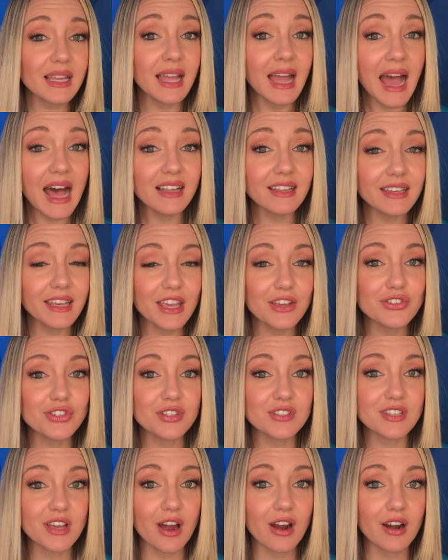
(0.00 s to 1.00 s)

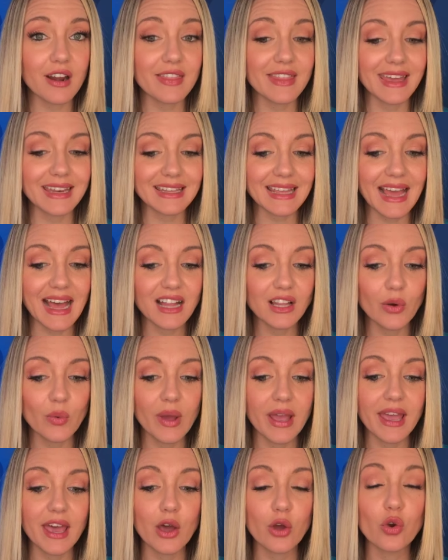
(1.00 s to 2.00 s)
Allegations are that
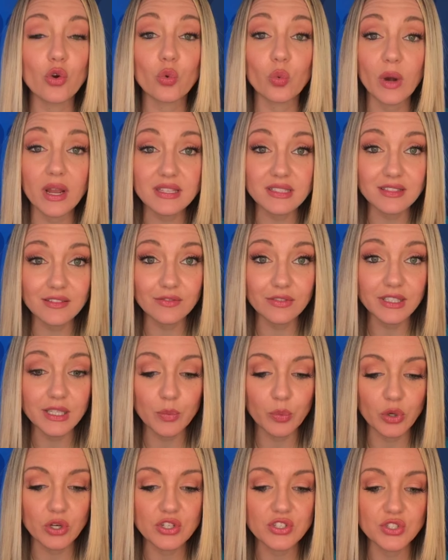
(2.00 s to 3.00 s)
Callaway aggressively
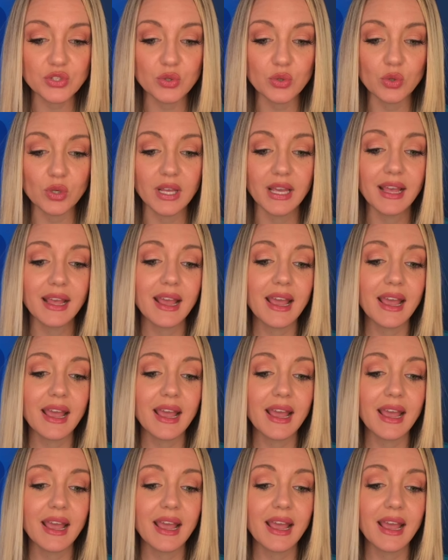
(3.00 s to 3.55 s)
pursued